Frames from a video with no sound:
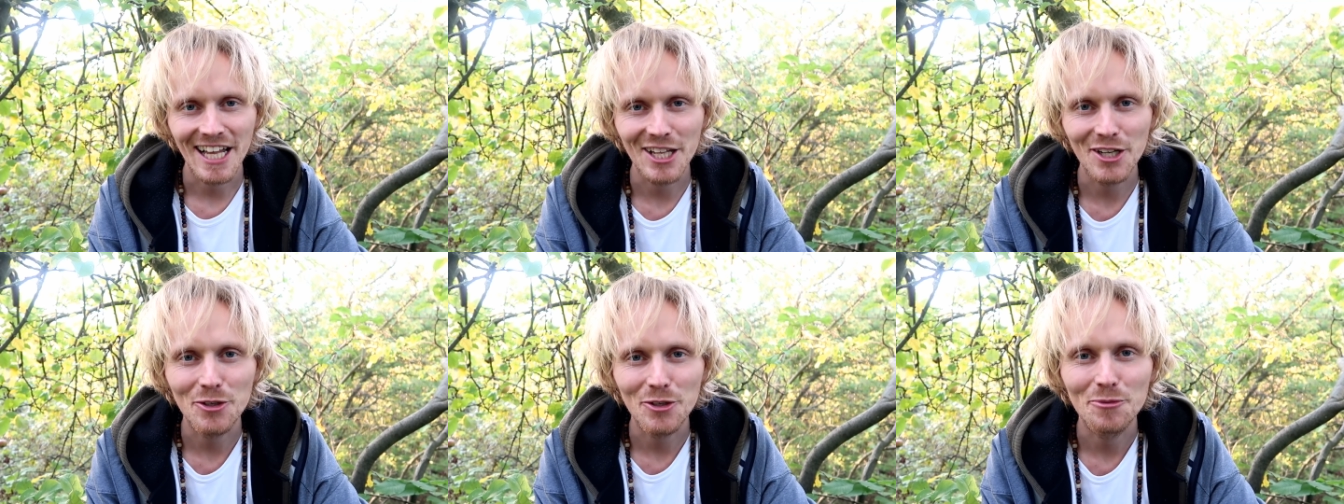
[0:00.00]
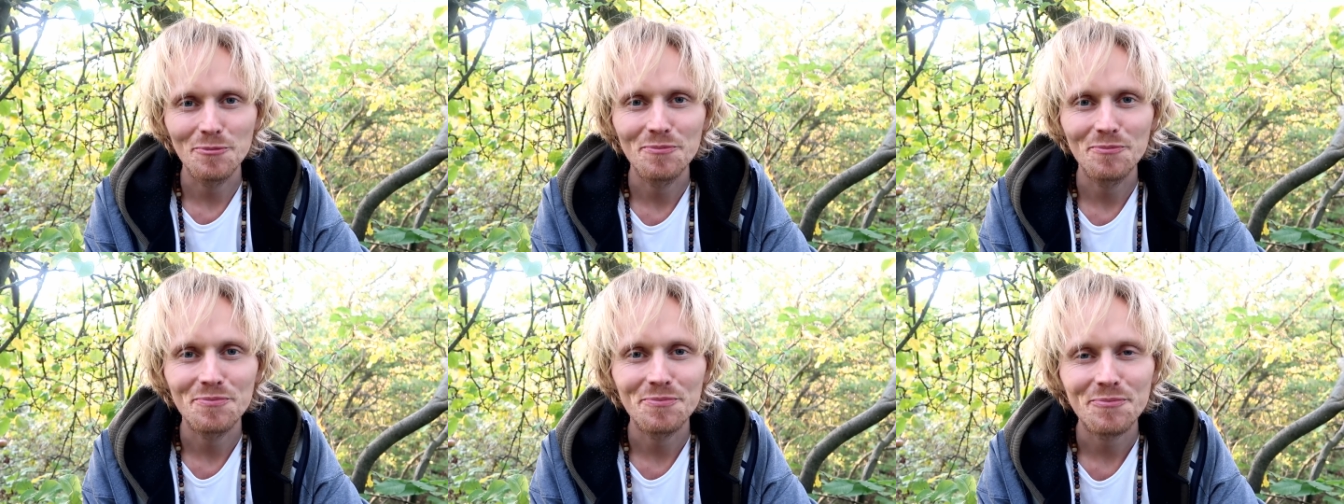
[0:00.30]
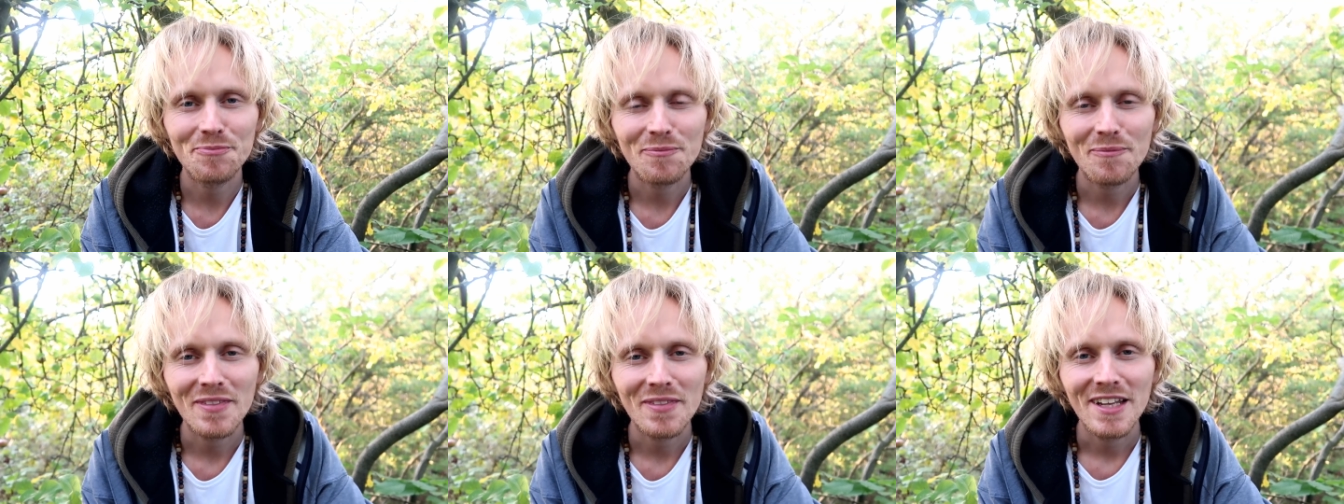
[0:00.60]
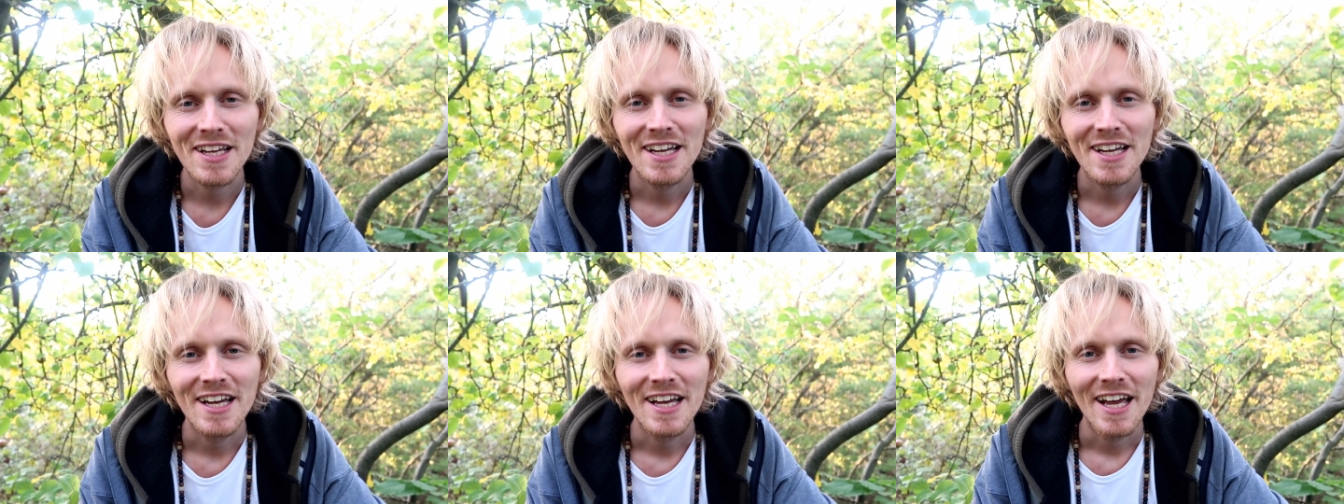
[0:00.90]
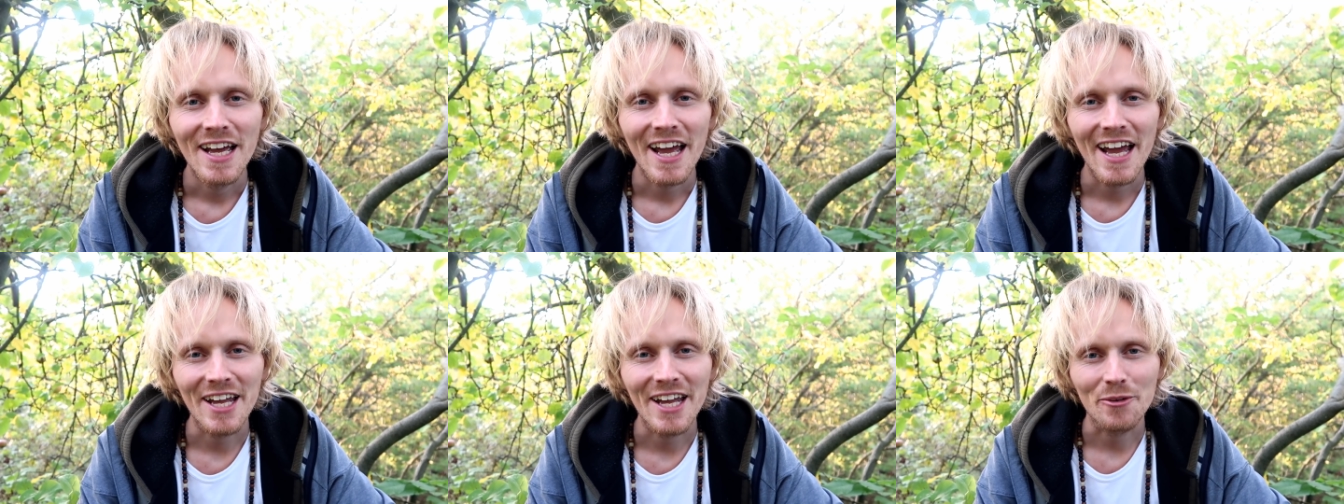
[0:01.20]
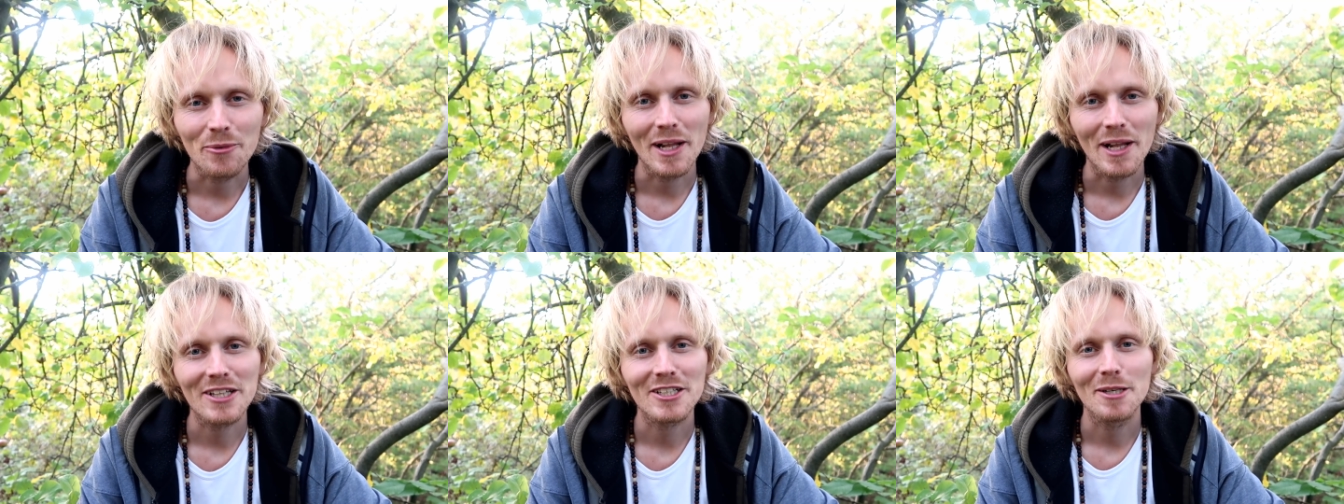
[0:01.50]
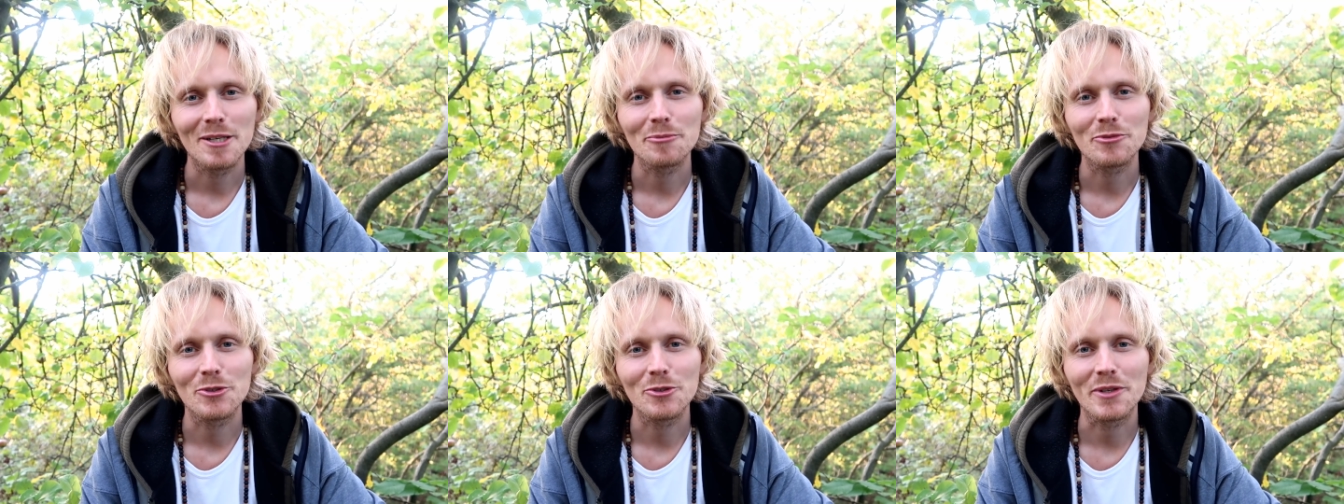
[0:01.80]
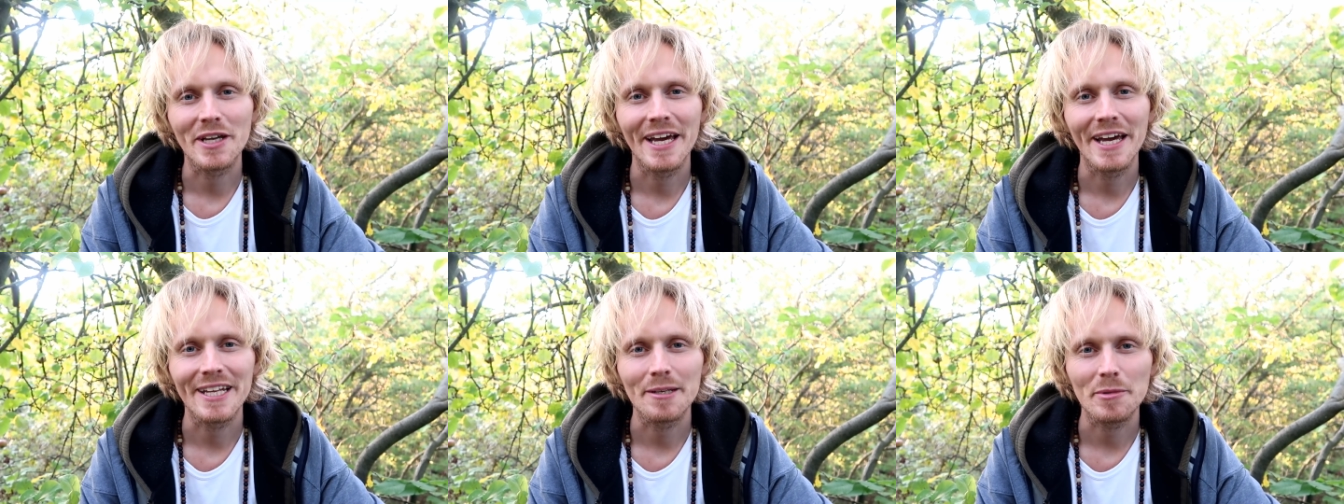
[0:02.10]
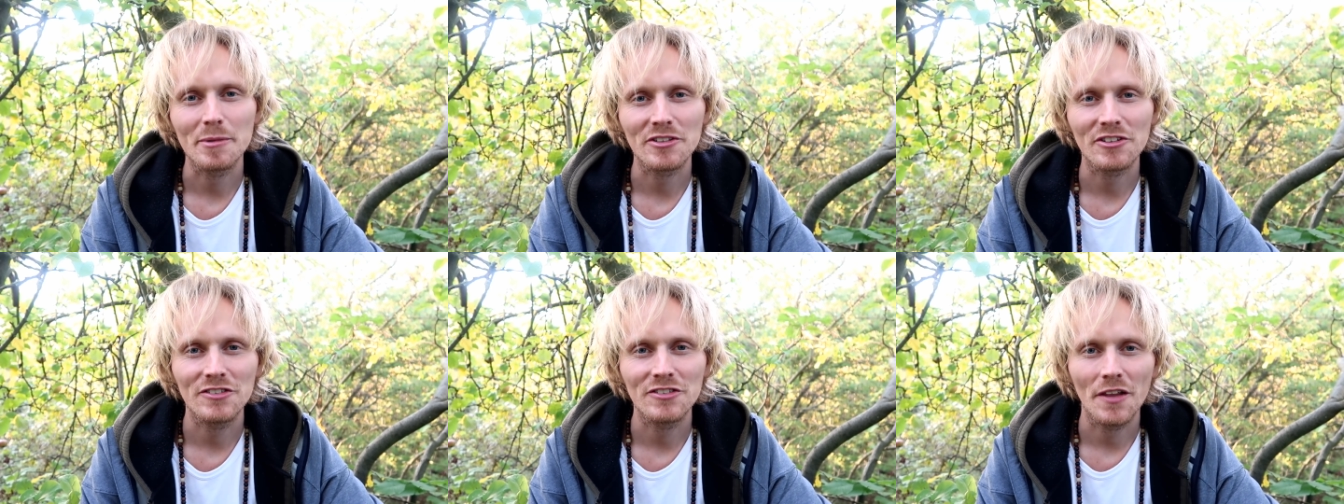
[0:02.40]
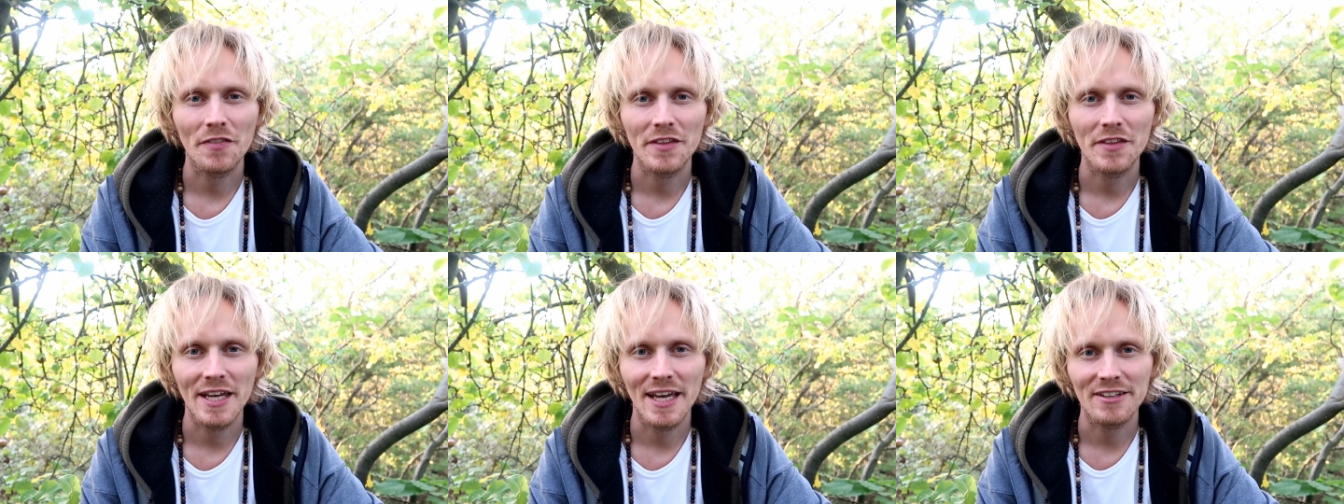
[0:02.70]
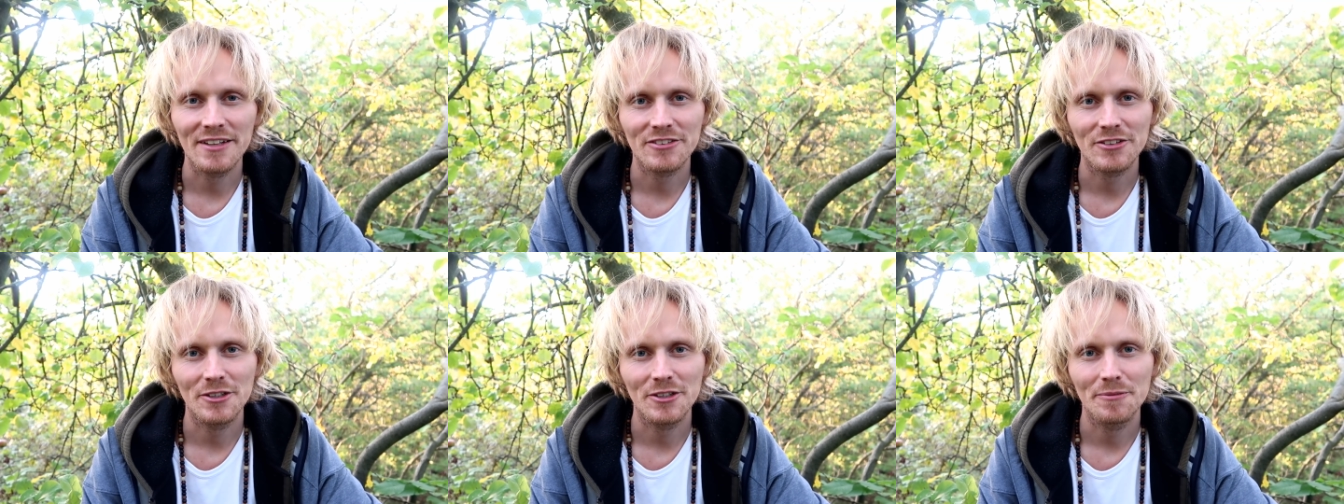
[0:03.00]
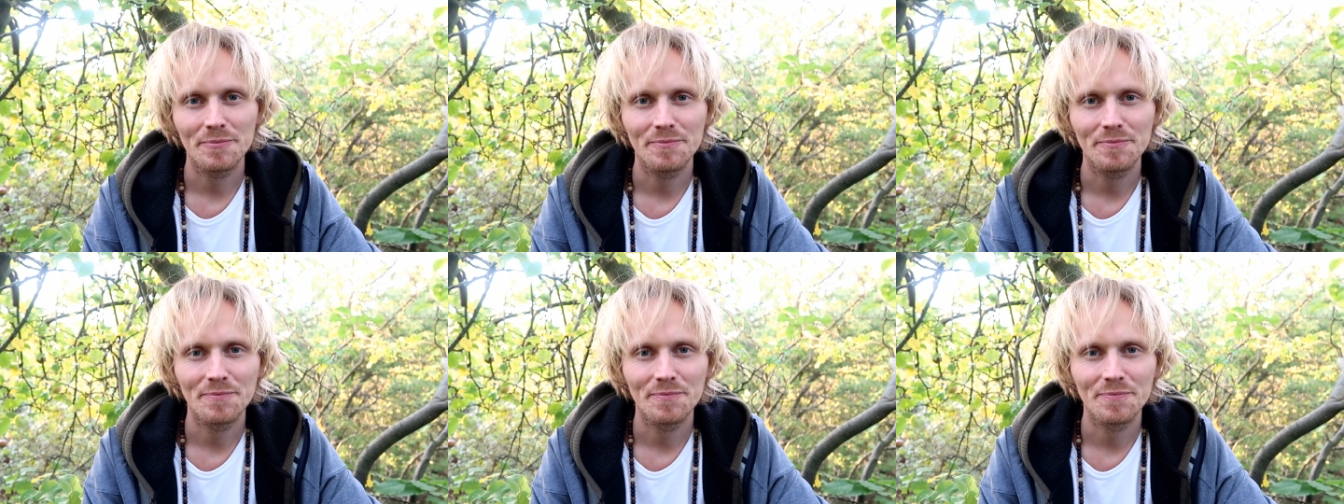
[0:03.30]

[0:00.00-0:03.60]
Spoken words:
Hello, and welcome to Cannabis is Not the Answer.